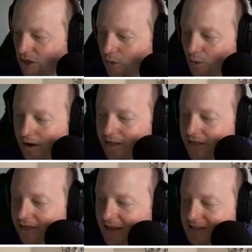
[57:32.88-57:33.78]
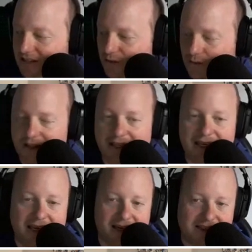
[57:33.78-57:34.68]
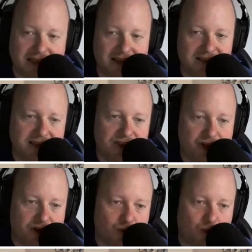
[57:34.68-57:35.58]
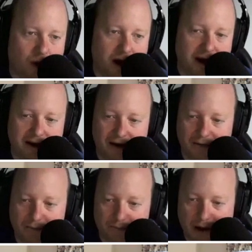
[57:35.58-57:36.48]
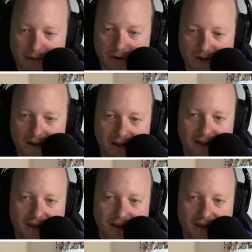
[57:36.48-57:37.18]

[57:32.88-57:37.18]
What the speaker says: So one of the things that's really neat is that this is just one bubble,